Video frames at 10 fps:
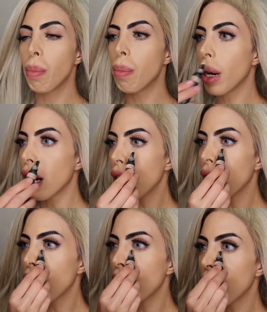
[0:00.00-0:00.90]
but
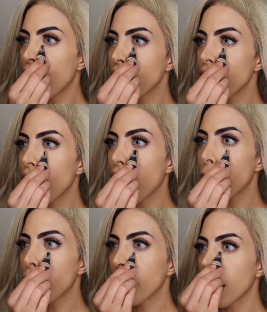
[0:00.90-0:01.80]
I like the
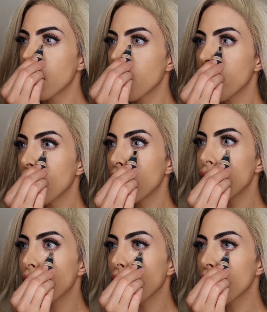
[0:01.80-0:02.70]
applicator because
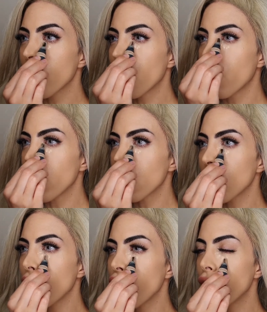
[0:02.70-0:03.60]
it's nice and fresh,
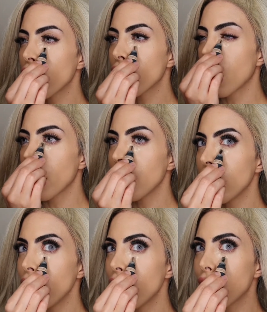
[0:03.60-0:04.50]
and if you're
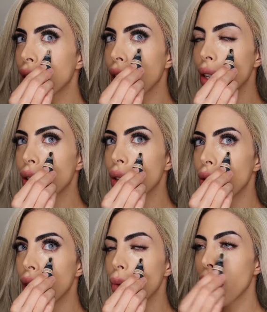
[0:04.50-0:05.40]
tired
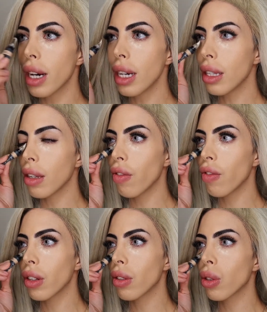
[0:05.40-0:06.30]
sensory wise, it
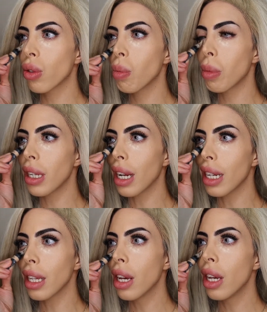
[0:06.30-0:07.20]
feels super
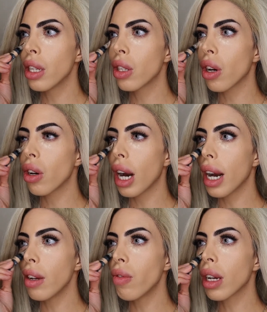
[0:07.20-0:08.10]
nice. So
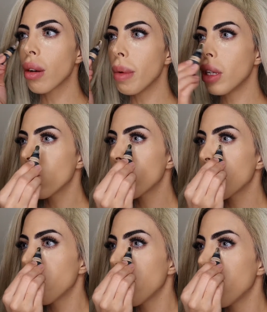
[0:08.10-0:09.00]
I recommend just
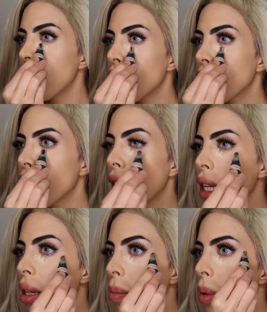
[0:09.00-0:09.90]
putting a
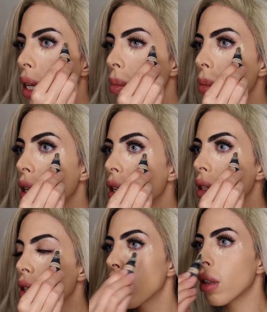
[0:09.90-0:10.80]
tiny bit, because